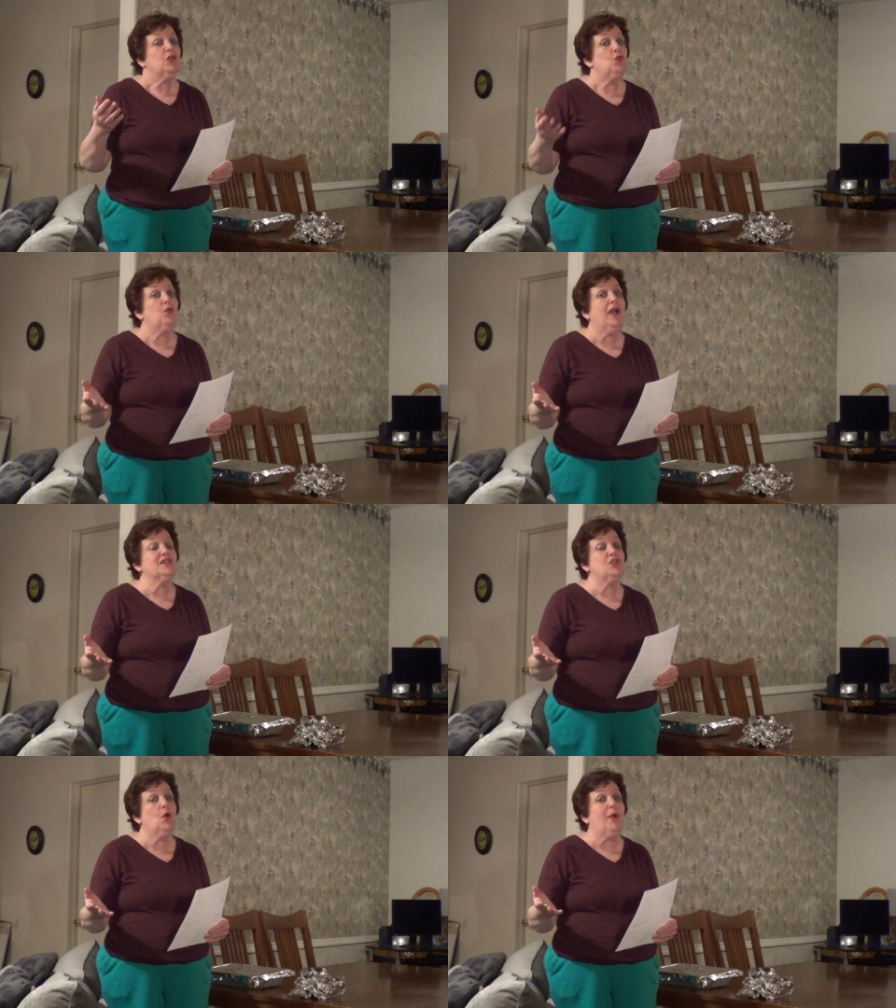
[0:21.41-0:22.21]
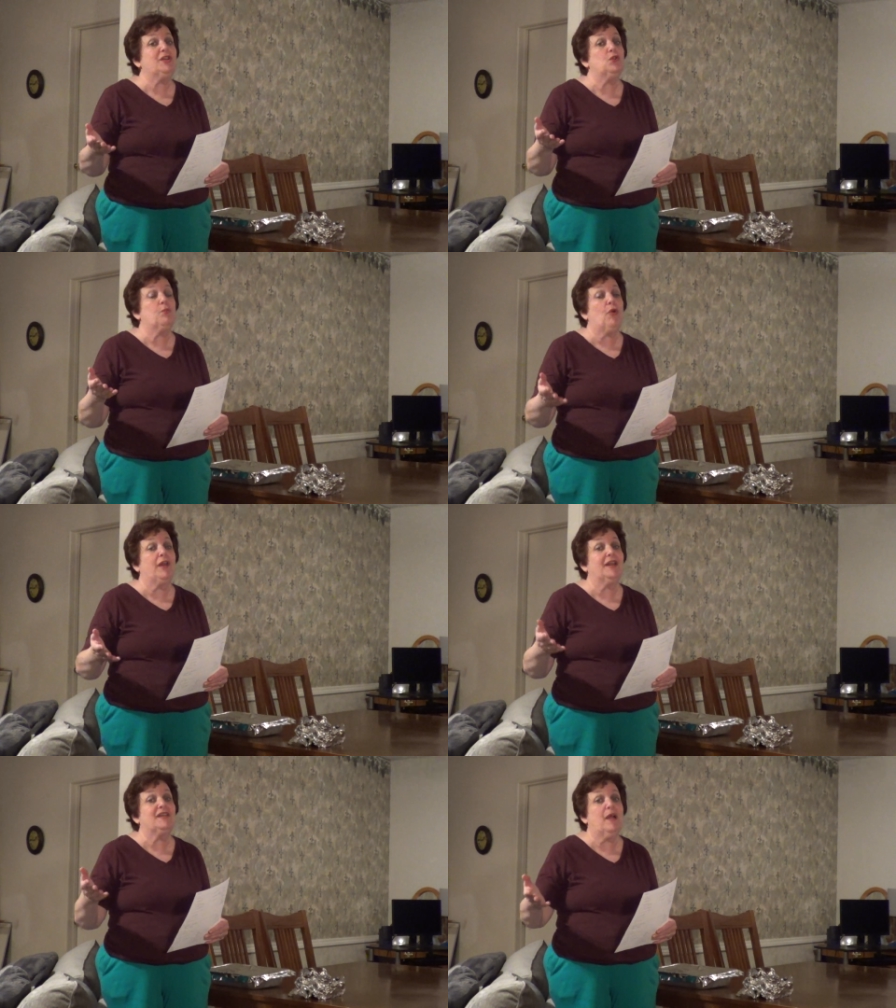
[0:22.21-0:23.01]
You guys know I do
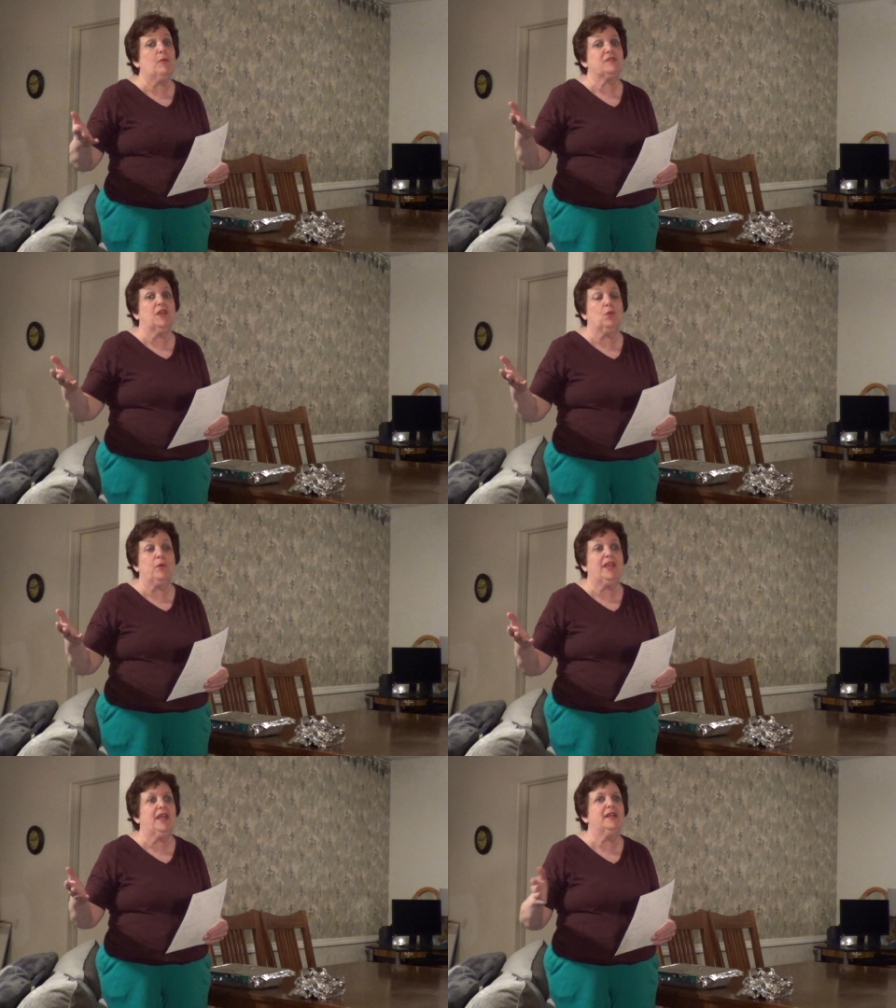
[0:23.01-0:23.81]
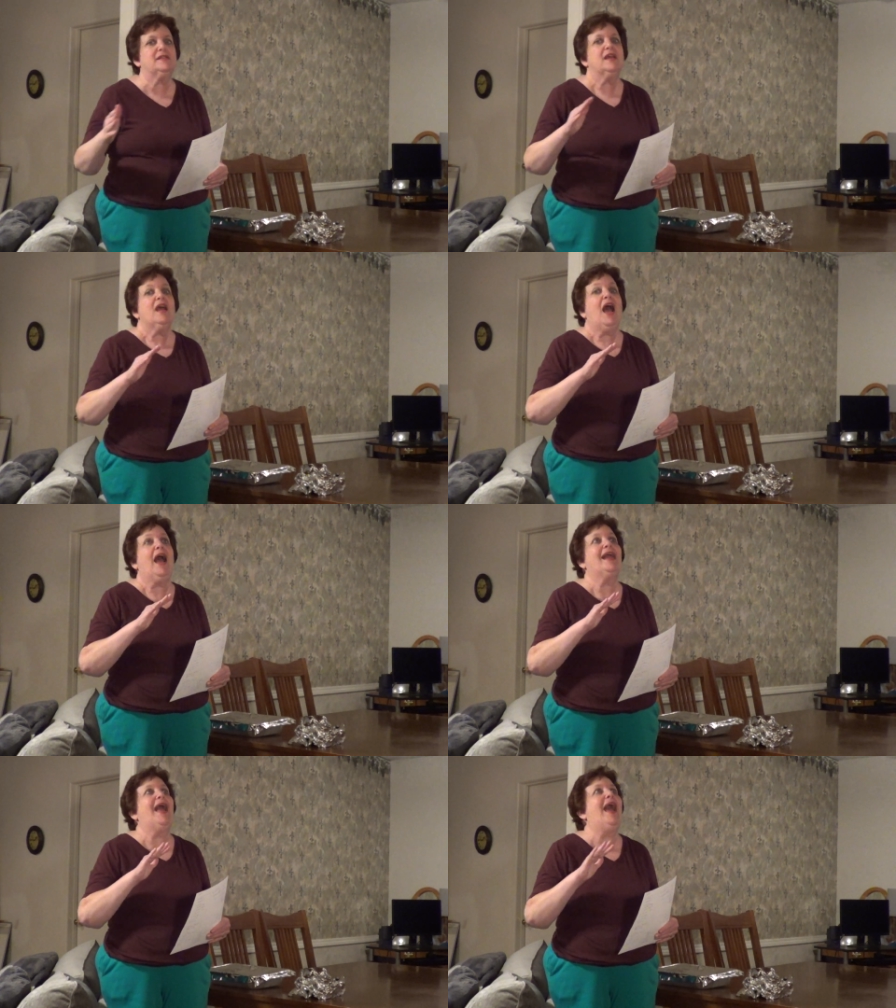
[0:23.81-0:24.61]
product demos on the weekends.
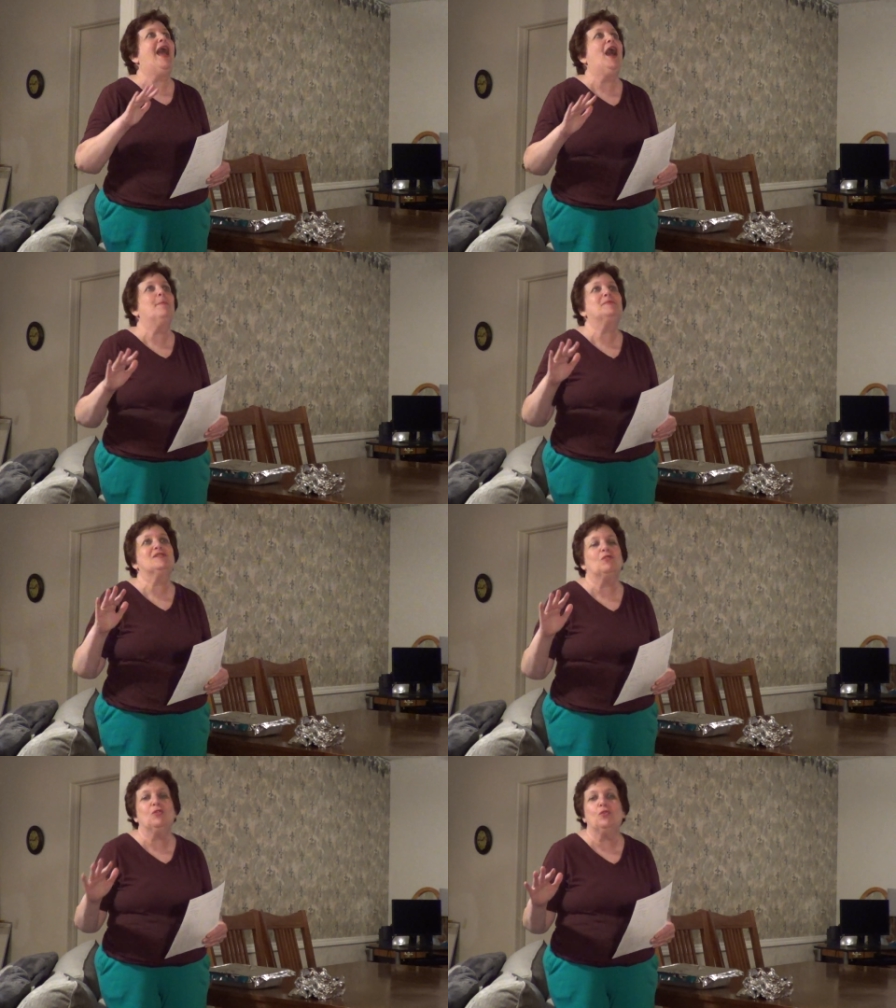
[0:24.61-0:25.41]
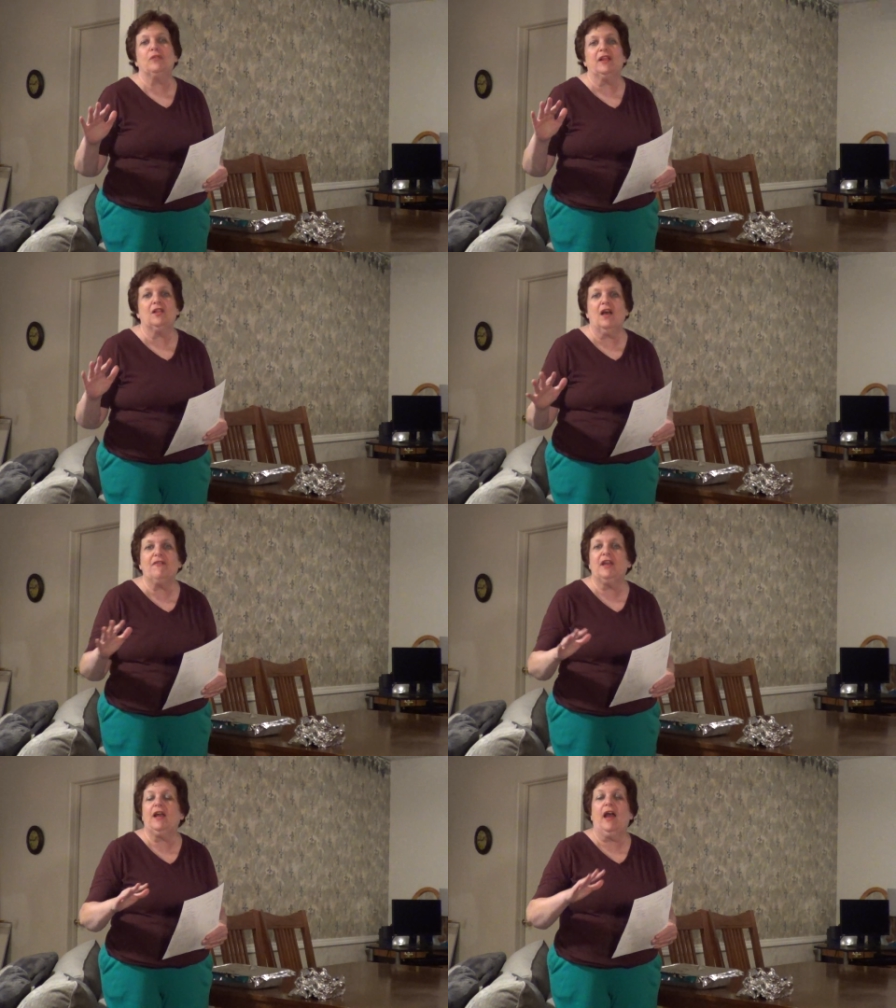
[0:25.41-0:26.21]
I absolutely love
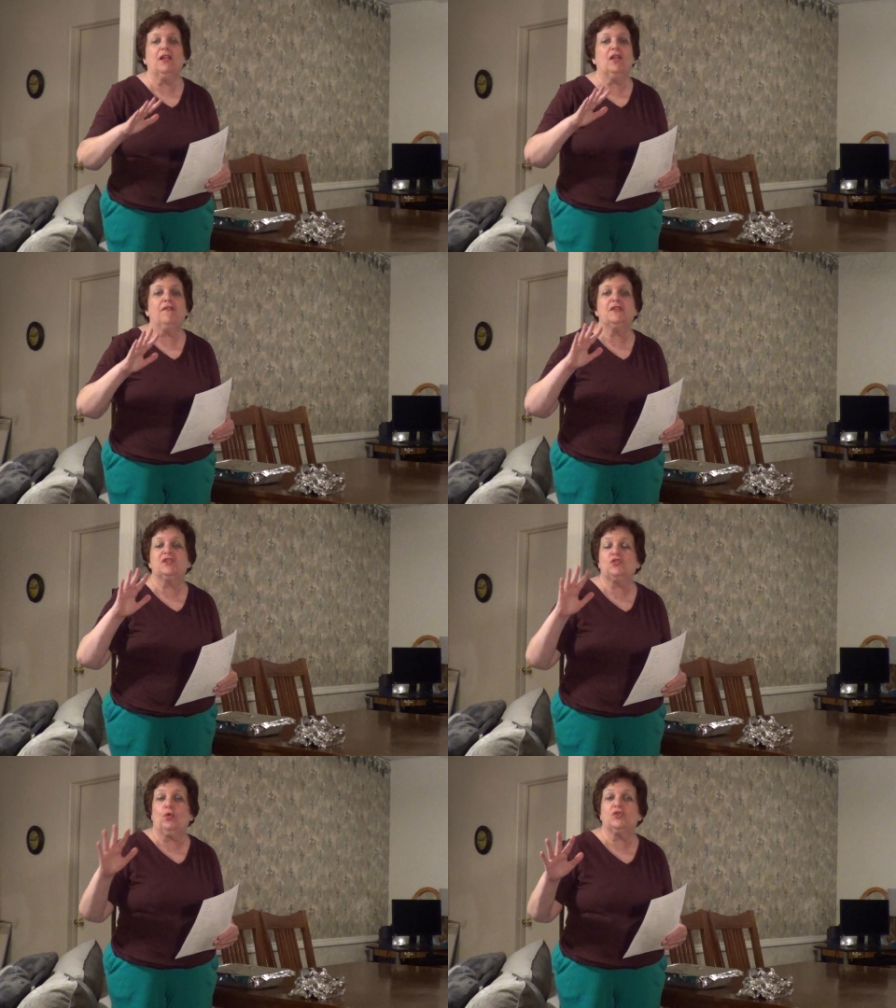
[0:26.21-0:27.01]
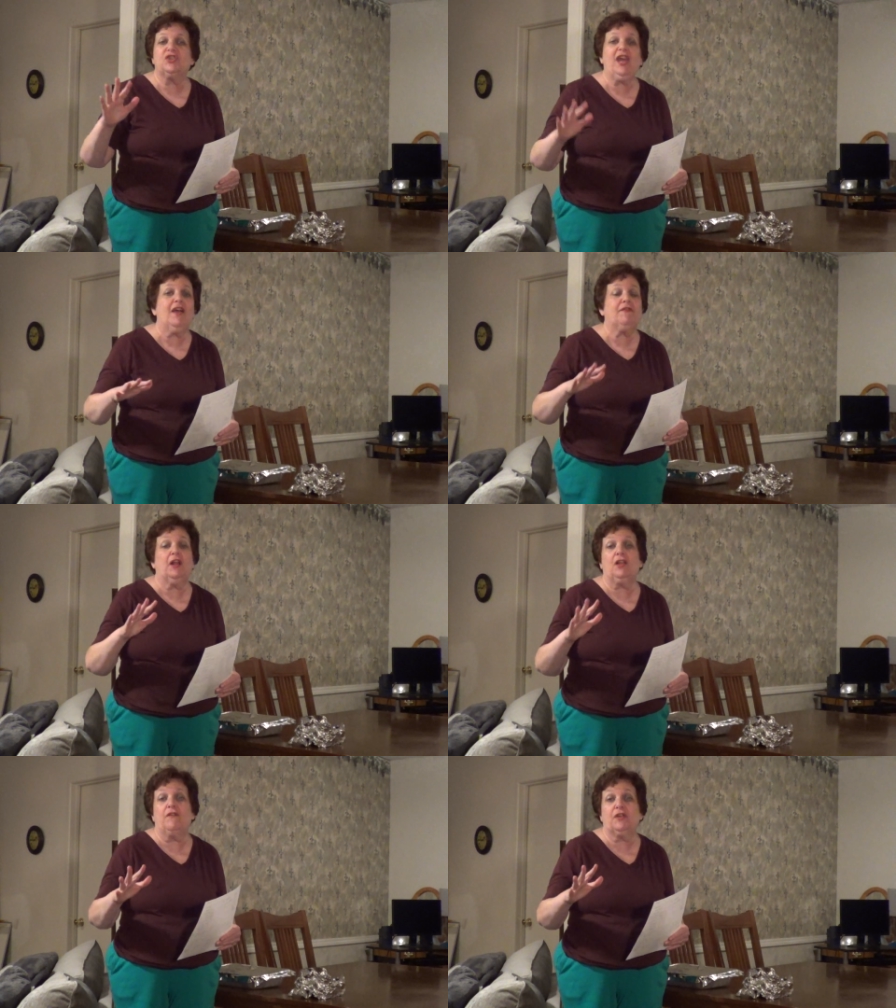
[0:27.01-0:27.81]
it. I love the store staff and
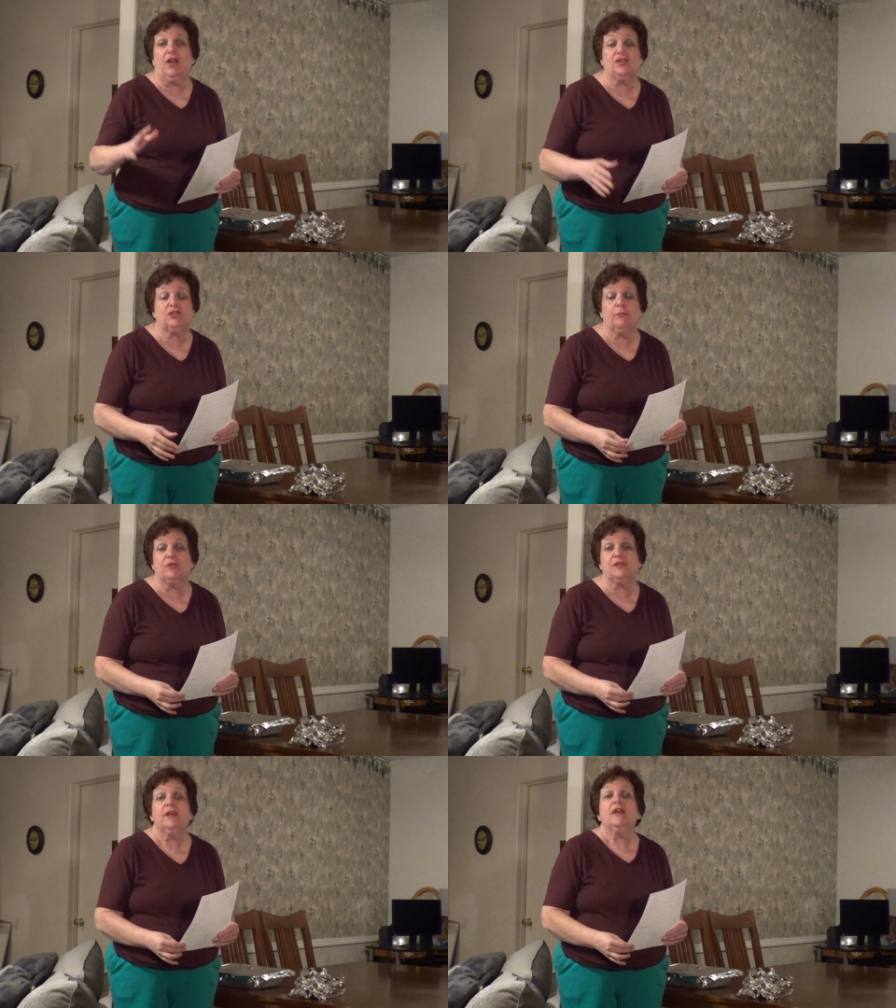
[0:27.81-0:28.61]
I love the customers